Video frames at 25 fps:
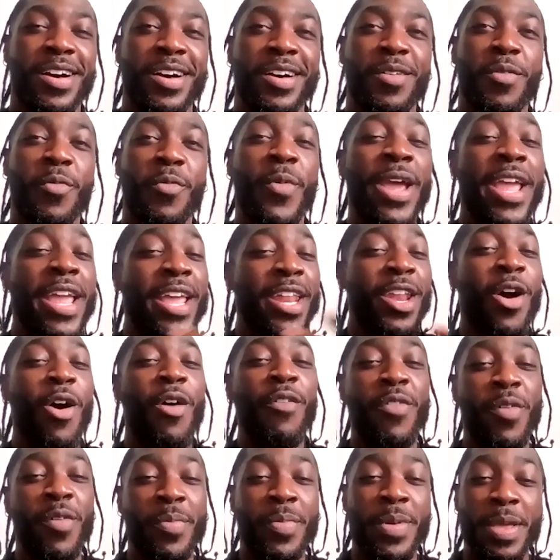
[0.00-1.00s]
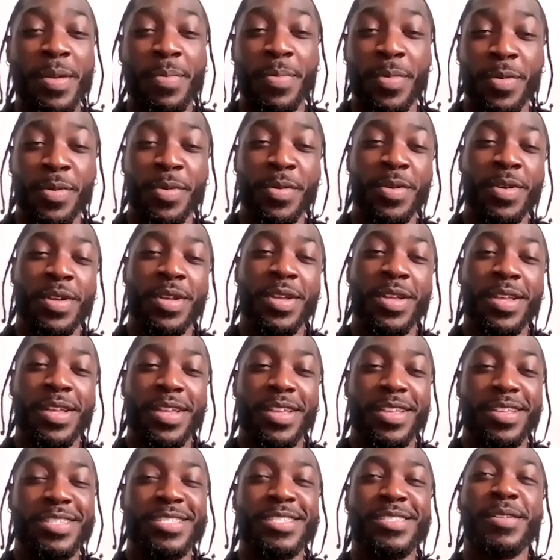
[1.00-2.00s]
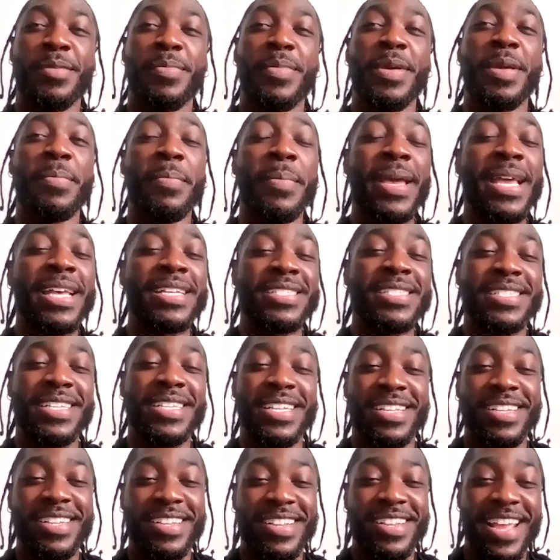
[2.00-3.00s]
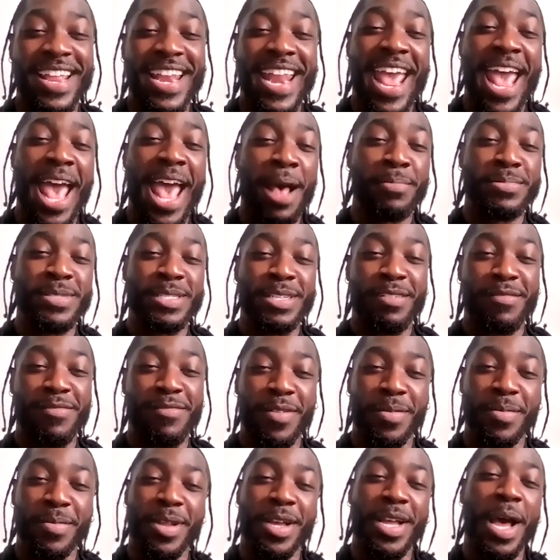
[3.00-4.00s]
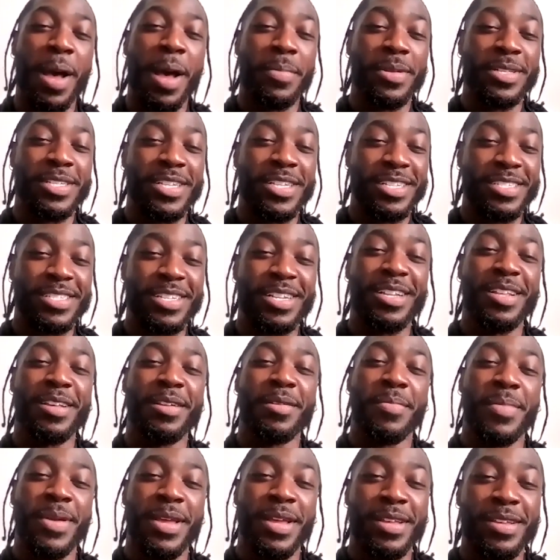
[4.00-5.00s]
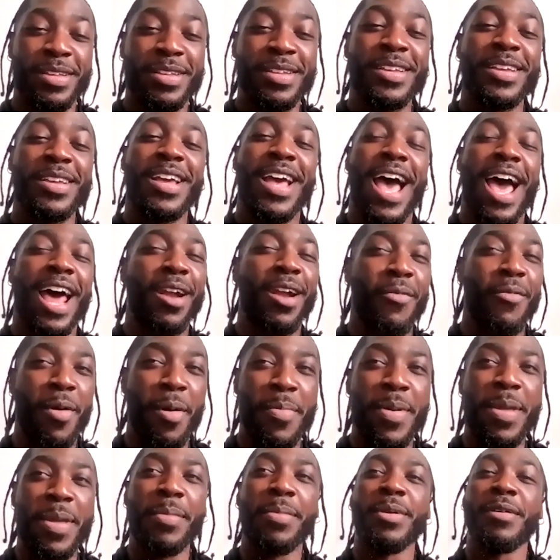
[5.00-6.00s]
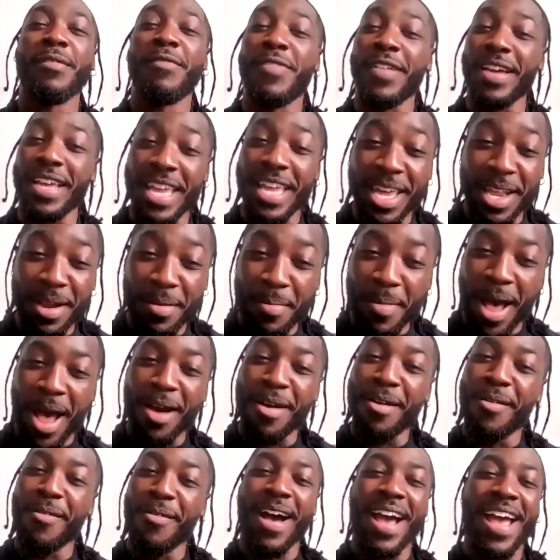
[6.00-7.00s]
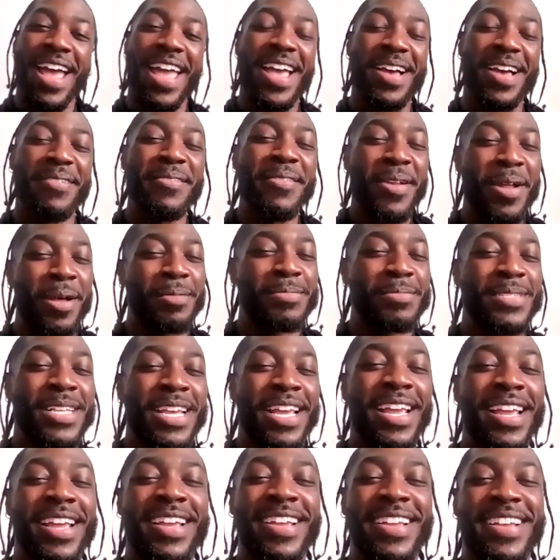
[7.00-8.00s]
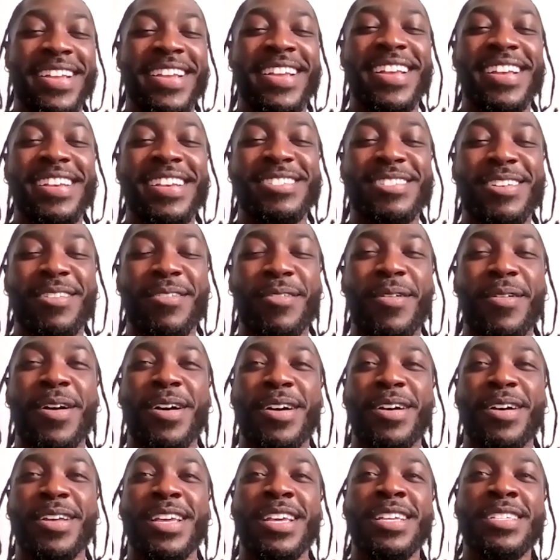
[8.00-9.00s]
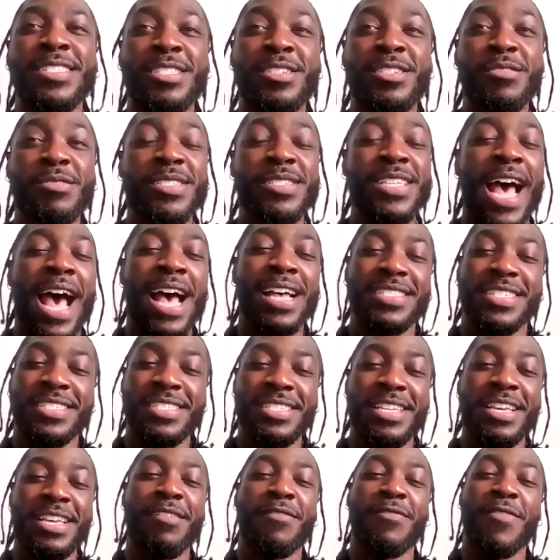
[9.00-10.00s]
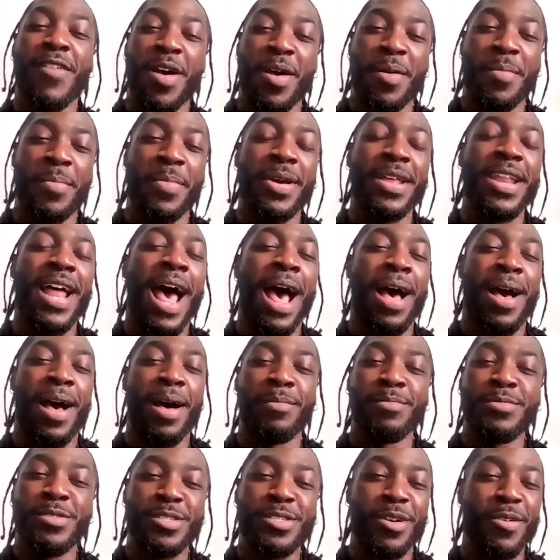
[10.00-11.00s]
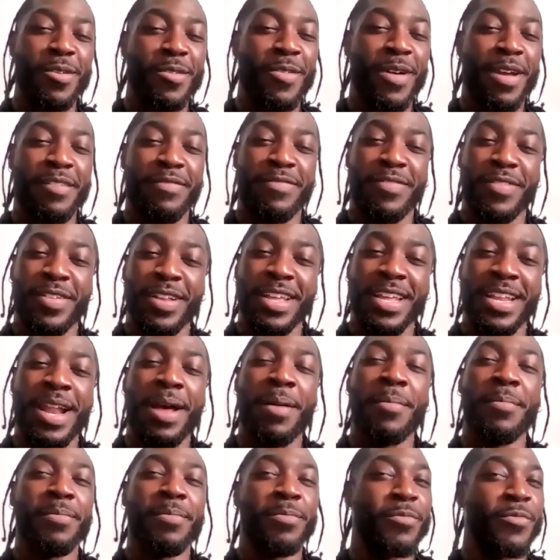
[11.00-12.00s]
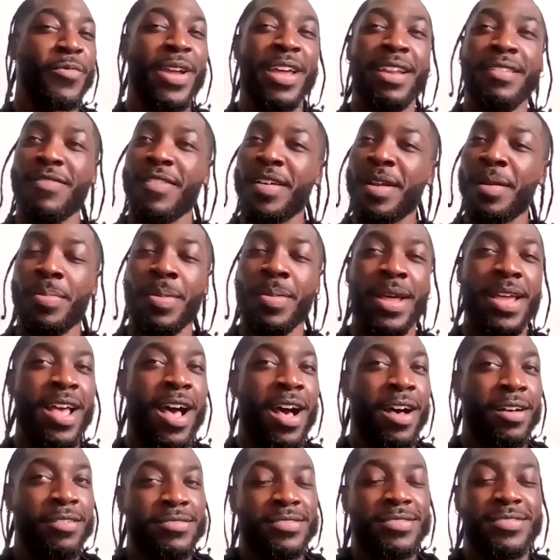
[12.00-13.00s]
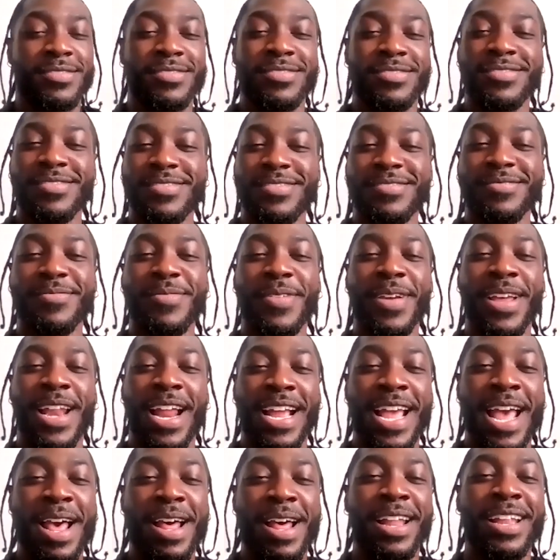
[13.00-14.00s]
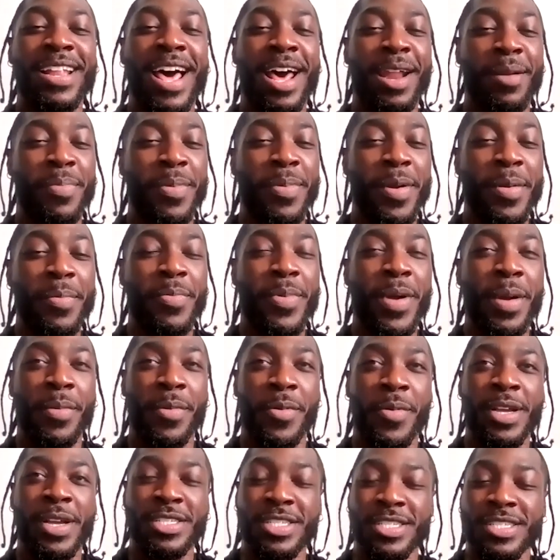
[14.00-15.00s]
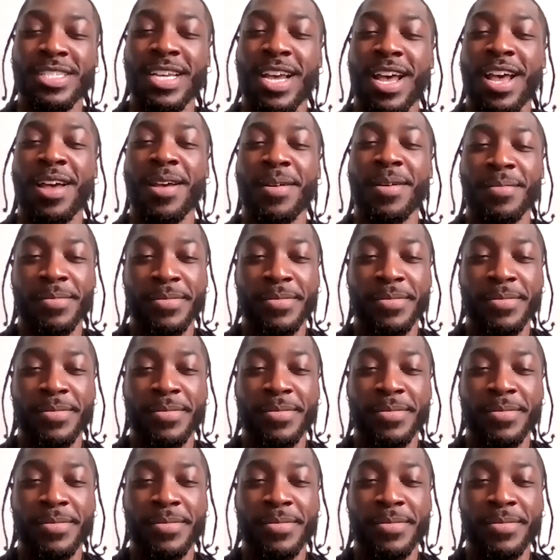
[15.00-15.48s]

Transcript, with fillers: win over people, to be missing and absent from the competition a little bit. I don't want people to forget about who I am. You know what I'm saying? So it's two sides to see it from, but I'm so grateful, and I'm ready for the playoffs. I got a lot of preparation time.